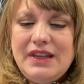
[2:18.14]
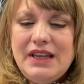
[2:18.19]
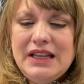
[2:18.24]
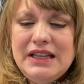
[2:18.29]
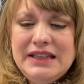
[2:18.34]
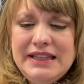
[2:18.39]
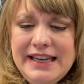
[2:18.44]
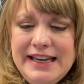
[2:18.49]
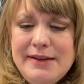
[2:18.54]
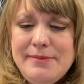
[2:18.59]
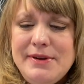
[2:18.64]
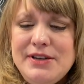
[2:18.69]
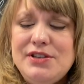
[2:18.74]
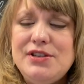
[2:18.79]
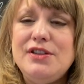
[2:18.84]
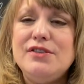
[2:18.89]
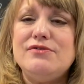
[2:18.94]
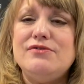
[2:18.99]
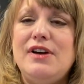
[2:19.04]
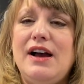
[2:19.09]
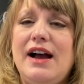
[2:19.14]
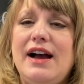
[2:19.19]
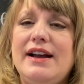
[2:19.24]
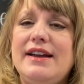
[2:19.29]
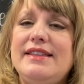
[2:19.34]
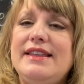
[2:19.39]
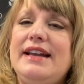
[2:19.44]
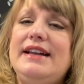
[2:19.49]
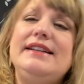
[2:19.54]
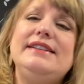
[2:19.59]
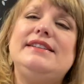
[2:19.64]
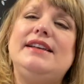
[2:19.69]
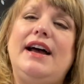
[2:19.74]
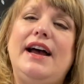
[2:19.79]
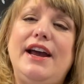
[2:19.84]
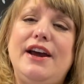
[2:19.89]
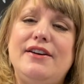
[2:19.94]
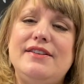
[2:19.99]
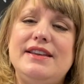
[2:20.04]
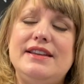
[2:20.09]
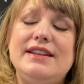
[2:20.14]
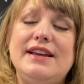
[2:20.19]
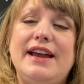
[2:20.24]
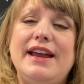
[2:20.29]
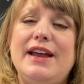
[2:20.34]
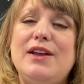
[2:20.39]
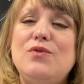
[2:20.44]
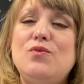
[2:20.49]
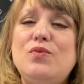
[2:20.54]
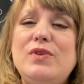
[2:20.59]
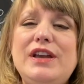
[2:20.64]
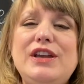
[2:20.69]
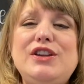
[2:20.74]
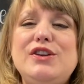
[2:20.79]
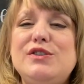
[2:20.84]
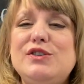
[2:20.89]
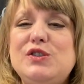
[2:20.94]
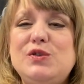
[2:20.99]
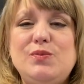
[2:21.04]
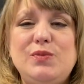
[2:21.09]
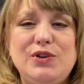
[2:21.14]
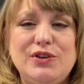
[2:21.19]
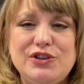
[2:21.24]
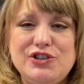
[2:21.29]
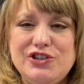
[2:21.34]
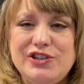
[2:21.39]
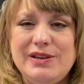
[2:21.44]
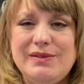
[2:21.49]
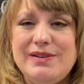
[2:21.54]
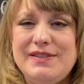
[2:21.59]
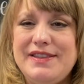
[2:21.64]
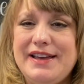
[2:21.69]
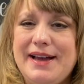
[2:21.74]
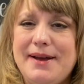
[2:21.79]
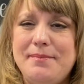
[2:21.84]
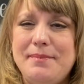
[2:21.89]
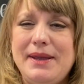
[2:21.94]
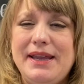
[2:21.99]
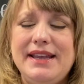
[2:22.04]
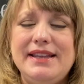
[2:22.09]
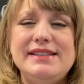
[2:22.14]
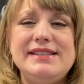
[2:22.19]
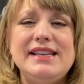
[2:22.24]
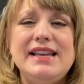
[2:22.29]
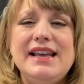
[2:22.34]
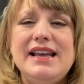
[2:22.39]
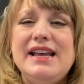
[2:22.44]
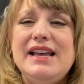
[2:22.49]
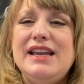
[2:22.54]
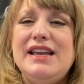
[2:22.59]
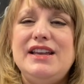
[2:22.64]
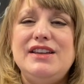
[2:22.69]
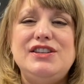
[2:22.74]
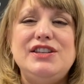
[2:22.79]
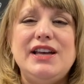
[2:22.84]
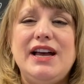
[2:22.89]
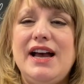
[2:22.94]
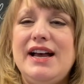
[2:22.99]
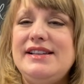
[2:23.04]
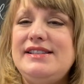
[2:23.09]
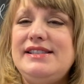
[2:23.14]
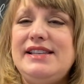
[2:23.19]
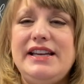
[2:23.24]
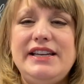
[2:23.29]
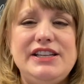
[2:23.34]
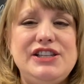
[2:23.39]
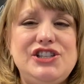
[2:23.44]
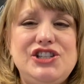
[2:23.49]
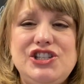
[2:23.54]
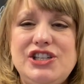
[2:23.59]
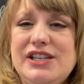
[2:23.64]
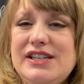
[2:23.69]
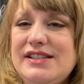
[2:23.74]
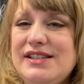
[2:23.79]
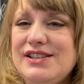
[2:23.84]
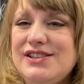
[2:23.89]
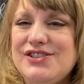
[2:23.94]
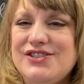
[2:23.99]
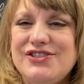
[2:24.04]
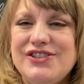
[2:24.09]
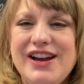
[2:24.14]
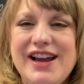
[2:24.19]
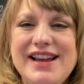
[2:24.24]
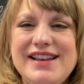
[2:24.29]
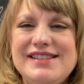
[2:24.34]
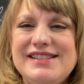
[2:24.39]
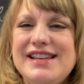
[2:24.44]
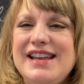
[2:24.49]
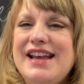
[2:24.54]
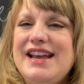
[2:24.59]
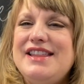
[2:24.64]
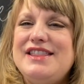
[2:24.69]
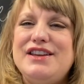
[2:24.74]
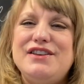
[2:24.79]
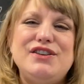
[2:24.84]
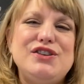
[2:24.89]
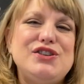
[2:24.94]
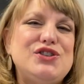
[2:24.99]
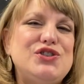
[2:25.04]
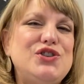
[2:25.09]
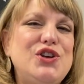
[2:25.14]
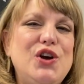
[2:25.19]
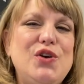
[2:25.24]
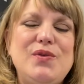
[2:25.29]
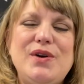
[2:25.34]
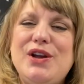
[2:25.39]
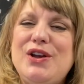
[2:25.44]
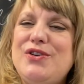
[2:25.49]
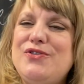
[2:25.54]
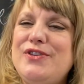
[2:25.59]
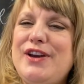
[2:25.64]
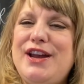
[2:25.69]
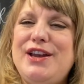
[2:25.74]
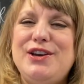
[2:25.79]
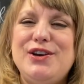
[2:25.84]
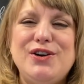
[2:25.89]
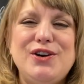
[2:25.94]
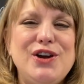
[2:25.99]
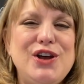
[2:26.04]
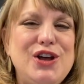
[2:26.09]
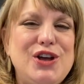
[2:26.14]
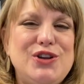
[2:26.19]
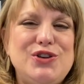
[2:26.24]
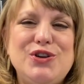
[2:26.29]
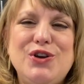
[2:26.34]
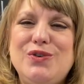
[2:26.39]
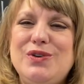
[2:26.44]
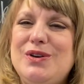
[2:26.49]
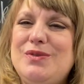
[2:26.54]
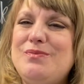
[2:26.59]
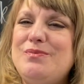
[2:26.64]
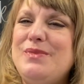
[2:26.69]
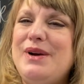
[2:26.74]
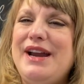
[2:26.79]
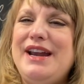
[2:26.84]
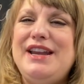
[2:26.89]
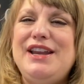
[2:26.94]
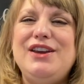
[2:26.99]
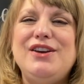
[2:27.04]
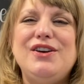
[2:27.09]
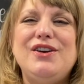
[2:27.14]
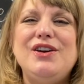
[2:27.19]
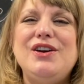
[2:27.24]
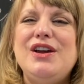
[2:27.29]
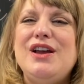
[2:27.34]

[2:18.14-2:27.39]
lead me to the rock that is higher than I. And we know spiritually what that means. To us, that is Jesus Christ. There is no one greater, no one mightier.